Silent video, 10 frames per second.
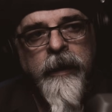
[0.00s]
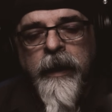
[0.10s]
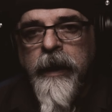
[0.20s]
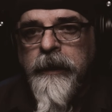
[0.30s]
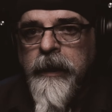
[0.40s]

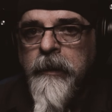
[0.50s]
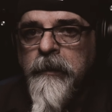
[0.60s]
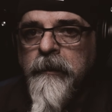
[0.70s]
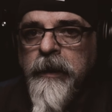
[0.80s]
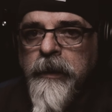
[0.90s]
and keep
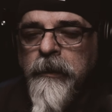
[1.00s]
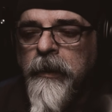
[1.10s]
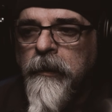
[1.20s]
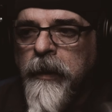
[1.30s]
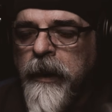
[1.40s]
the video
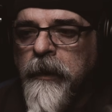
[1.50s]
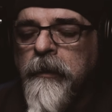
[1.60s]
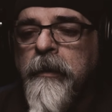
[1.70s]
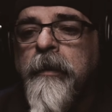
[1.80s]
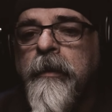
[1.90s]
going
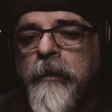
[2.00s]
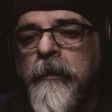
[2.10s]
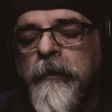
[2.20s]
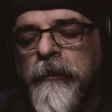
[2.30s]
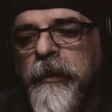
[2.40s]

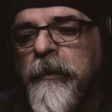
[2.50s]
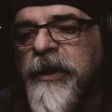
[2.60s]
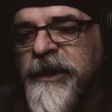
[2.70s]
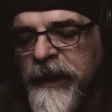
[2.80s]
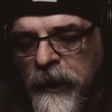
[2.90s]
when we're
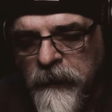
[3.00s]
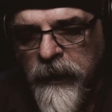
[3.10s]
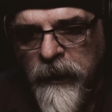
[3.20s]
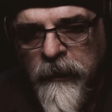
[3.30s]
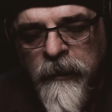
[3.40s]

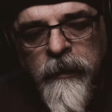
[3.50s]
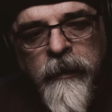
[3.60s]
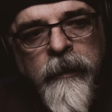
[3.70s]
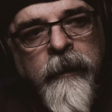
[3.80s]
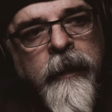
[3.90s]
scouting
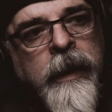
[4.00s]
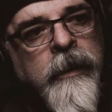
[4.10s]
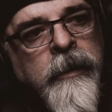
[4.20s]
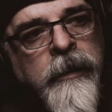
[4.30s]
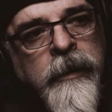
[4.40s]

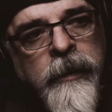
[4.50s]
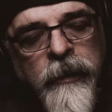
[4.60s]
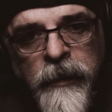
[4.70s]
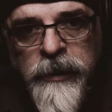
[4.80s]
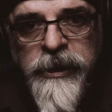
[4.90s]

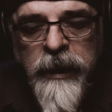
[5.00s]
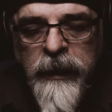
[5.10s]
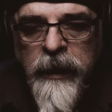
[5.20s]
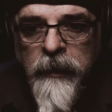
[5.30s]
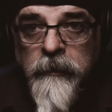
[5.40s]
or
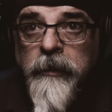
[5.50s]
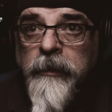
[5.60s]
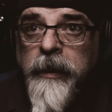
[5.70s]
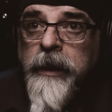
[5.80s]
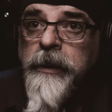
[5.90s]
checking out
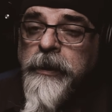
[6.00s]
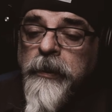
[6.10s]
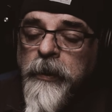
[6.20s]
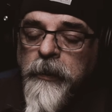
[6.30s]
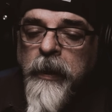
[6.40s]
marinas or
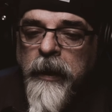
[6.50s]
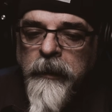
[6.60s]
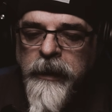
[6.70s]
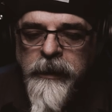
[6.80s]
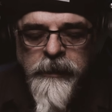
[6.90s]
new
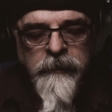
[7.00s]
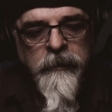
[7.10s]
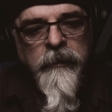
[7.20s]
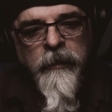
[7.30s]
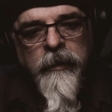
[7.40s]
areas,
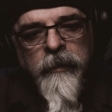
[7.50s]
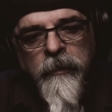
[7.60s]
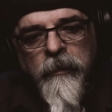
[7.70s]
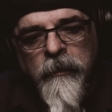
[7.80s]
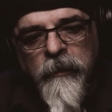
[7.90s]

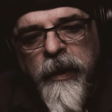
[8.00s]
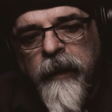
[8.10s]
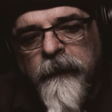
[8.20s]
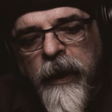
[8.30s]
whatever I